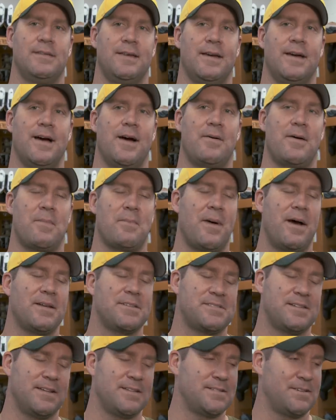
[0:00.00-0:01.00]
yeah, I, I might
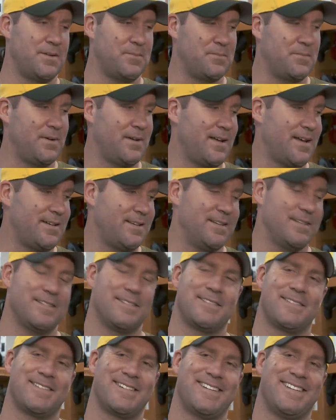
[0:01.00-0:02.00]
have said something, but I didn't.